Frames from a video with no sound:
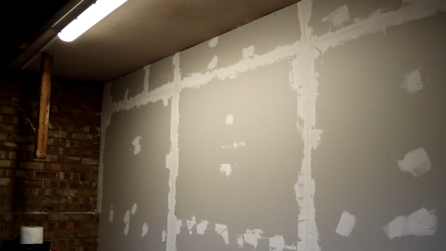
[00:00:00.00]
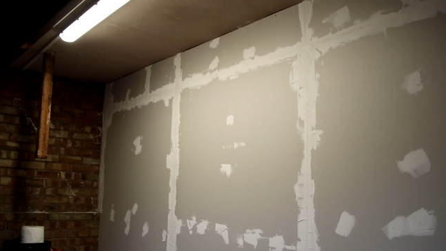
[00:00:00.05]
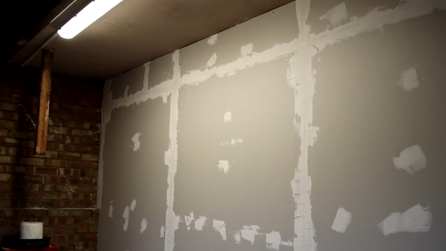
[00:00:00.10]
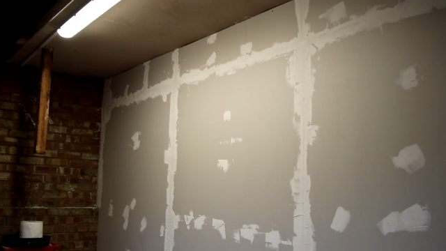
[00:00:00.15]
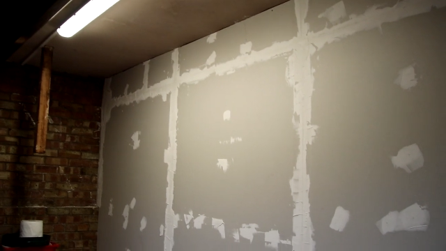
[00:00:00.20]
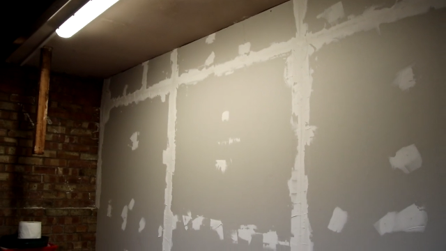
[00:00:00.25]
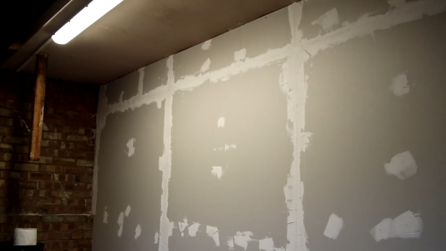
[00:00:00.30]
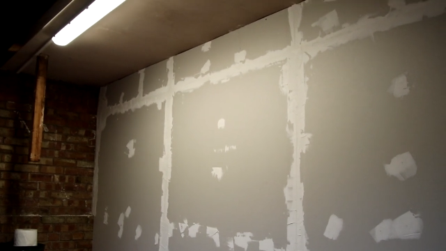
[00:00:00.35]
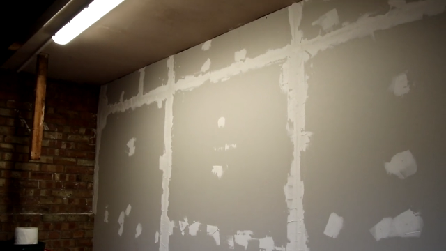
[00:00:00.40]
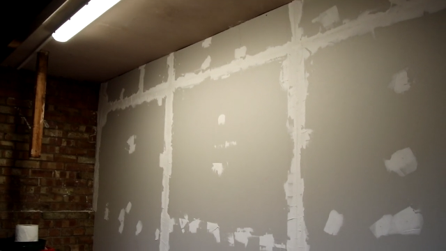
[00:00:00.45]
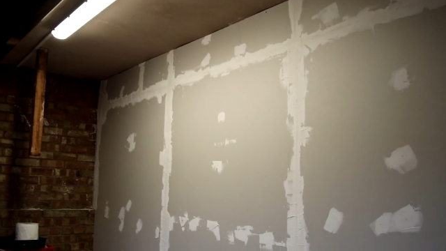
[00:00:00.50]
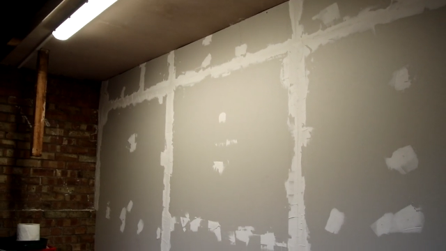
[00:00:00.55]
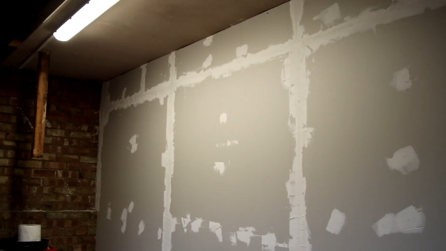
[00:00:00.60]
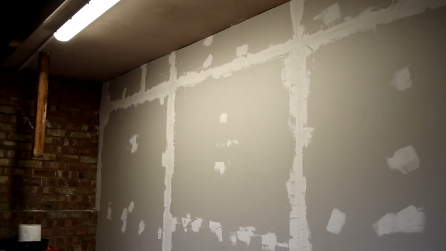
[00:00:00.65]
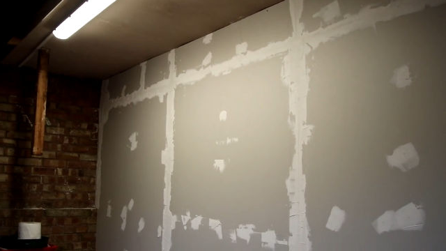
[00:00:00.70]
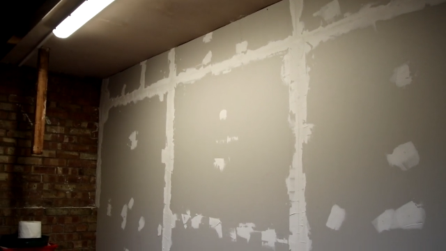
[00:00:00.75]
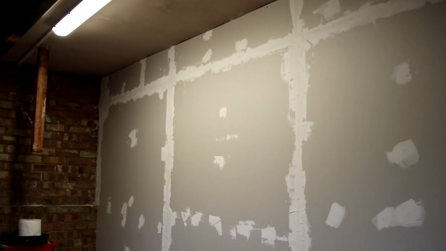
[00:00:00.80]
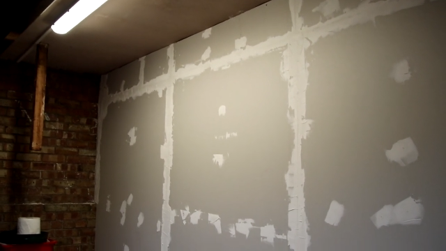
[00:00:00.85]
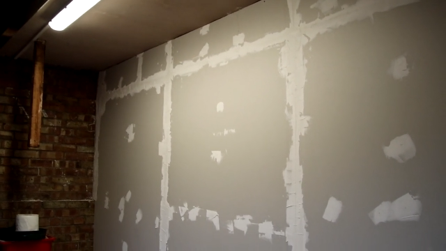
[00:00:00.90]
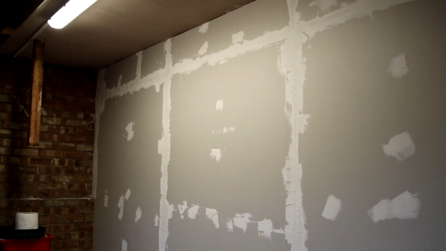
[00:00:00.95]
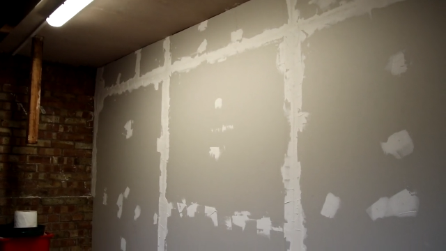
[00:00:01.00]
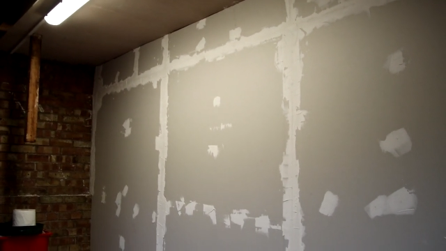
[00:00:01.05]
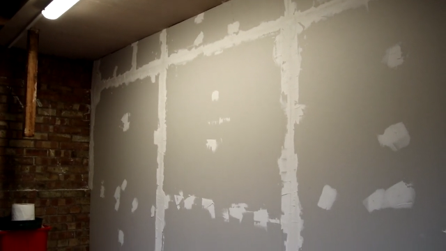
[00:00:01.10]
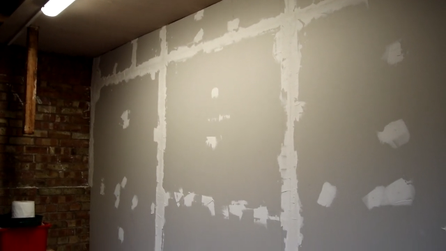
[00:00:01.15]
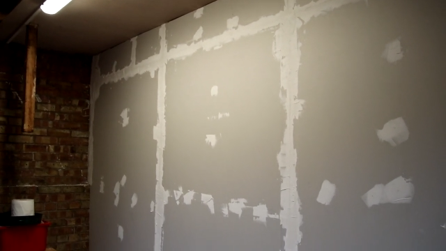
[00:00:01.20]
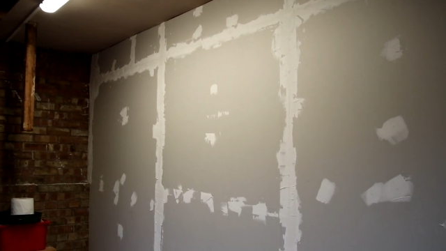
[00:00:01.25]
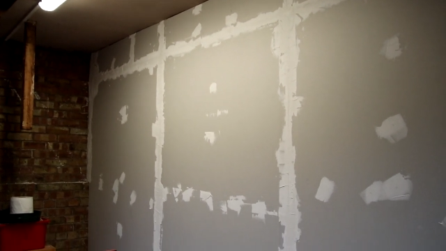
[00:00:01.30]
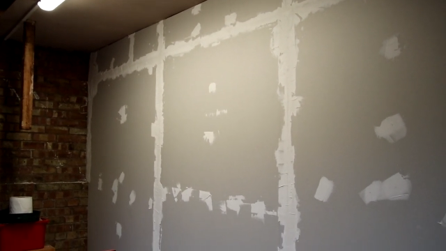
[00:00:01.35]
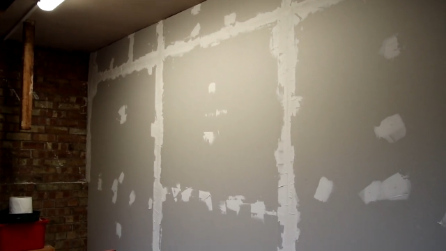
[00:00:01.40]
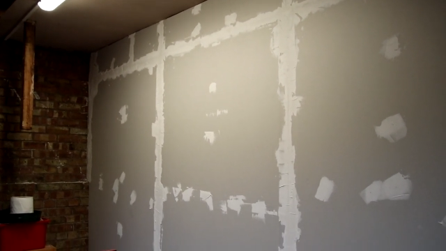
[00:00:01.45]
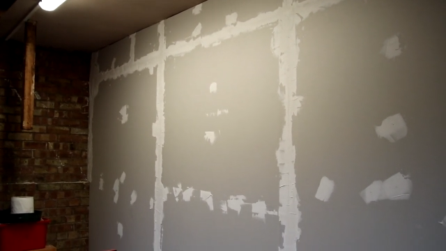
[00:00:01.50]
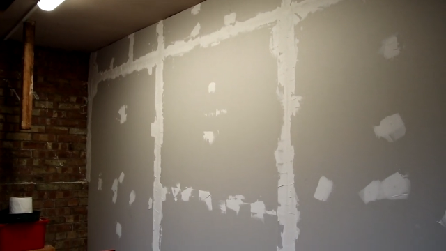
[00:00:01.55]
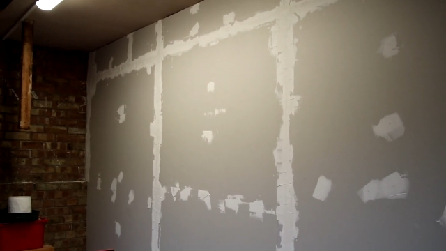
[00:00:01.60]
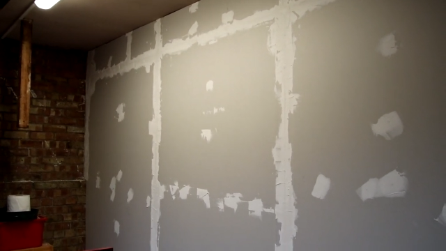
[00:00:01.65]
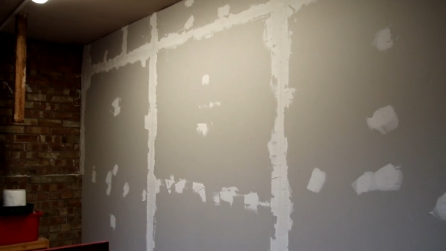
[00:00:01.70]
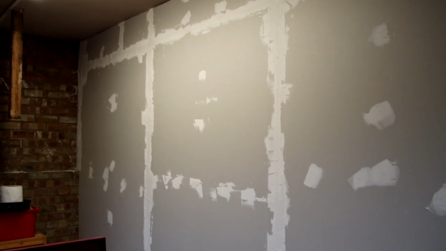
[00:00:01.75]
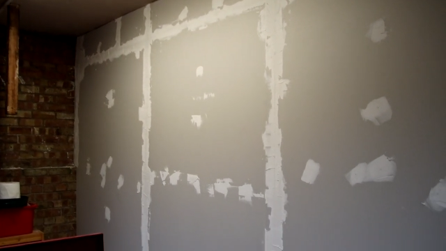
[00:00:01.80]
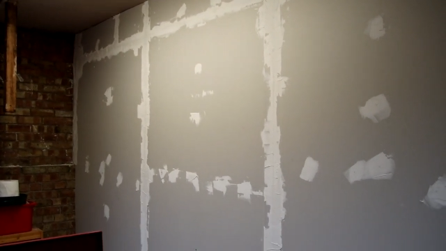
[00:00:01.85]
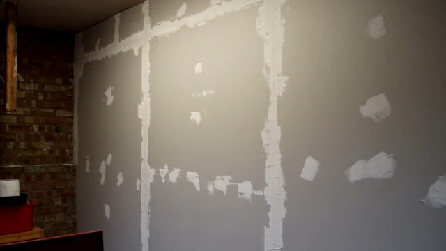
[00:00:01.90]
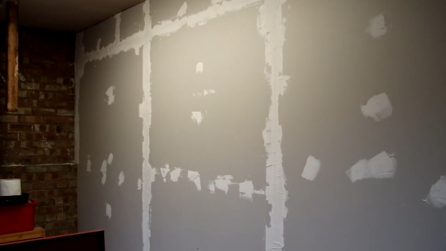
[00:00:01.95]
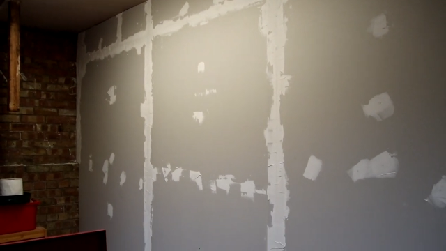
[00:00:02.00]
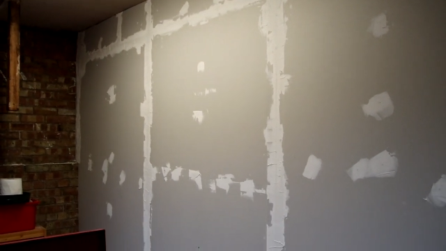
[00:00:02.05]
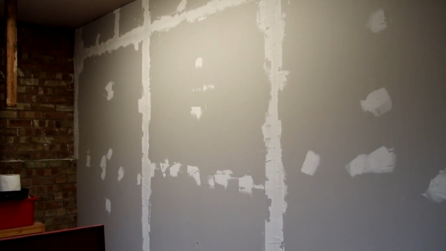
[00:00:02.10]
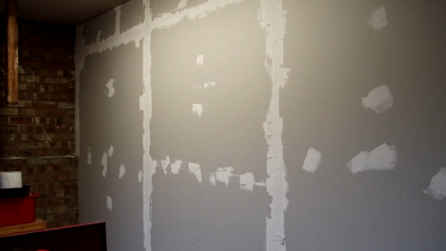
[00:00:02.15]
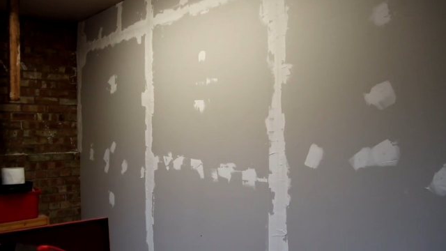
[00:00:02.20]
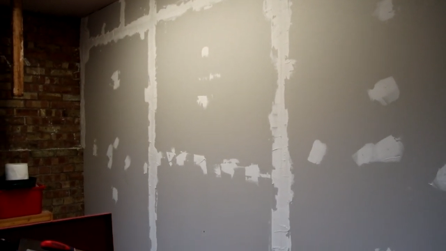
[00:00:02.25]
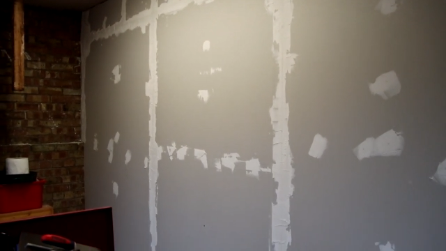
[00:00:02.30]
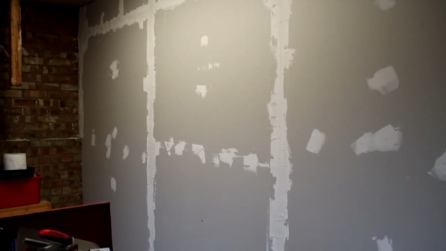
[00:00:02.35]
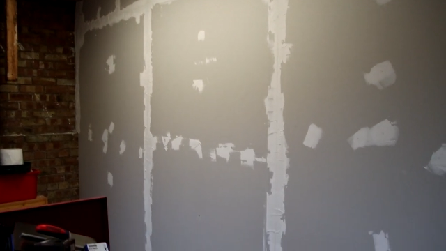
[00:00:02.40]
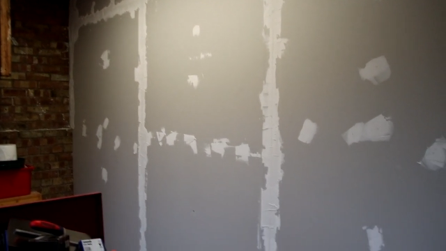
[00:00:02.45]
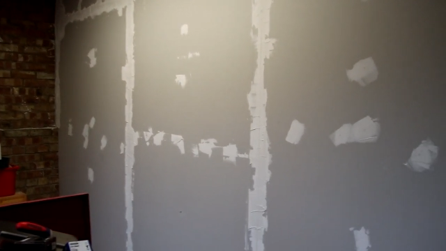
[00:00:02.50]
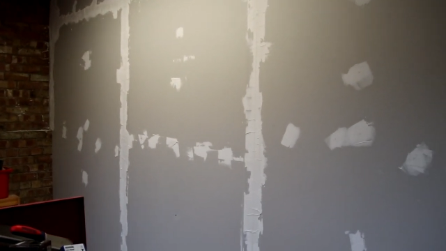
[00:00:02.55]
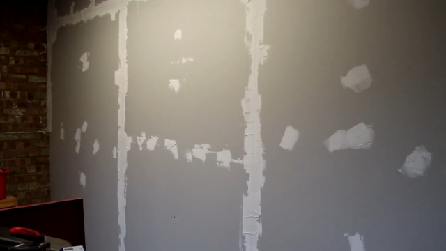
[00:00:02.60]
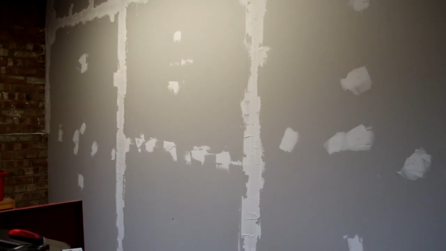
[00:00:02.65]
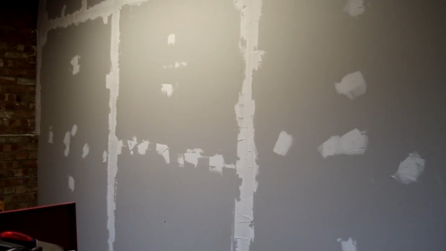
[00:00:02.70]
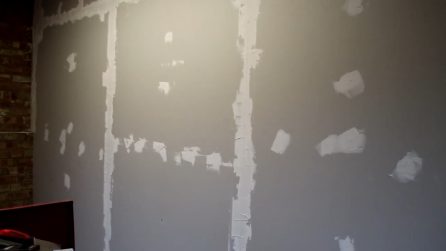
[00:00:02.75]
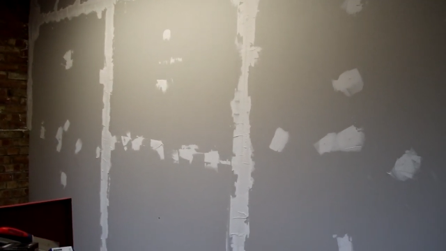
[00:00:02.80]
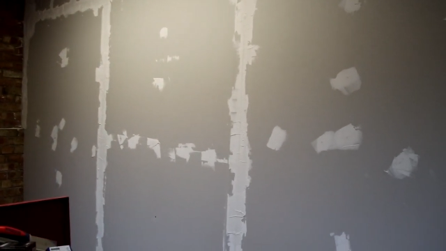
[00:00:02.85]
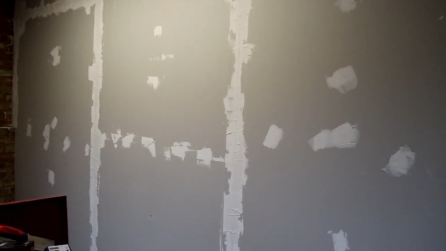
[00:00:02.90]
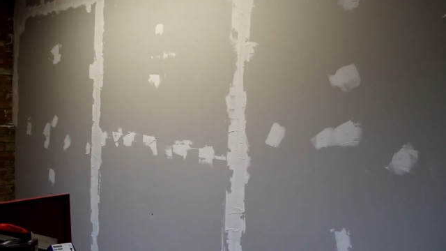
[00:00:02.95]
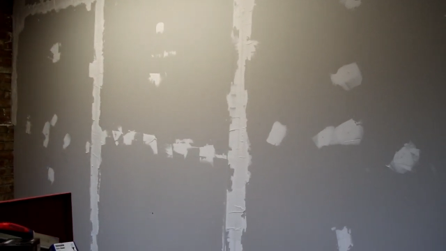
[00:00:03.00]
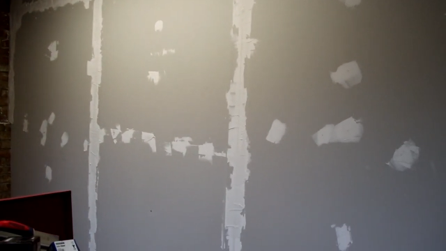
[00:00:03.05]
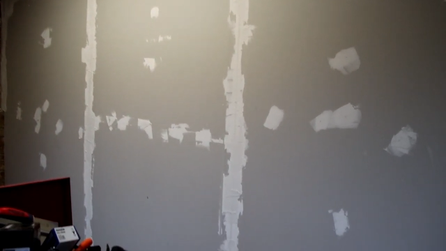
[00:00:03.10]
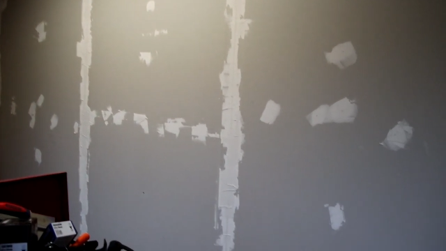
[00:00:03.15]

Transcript: (no speaker visible)